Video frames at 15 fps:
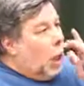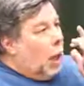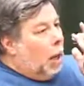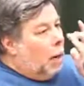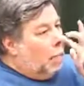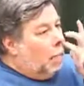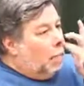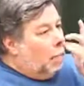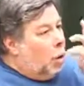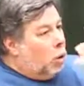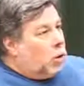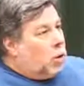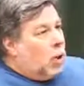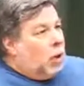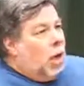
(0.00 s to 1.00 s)
um,
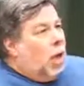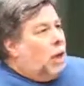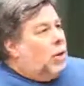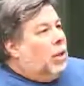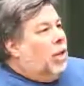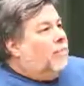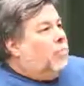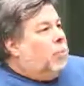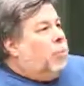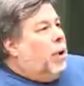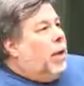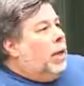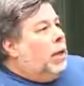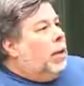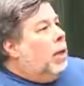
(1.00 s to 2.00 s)
most, a lot of left
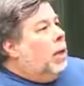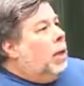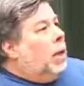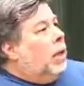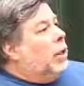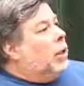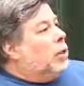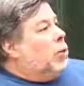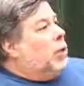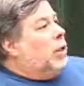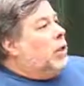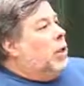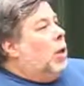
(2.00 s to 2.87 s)
brain industries,